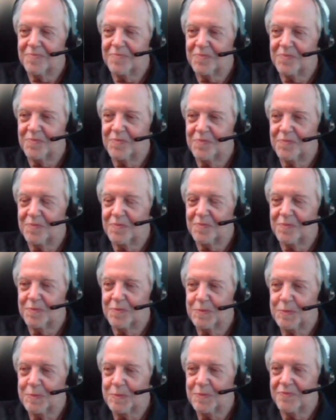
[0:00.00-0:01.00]

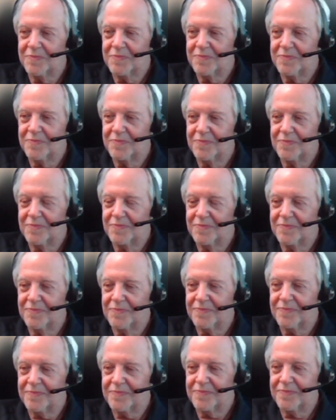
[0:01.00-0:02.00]

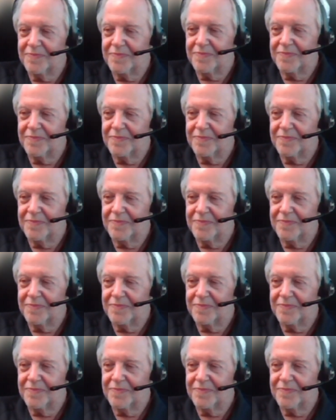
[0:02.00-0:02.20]
(not speaking)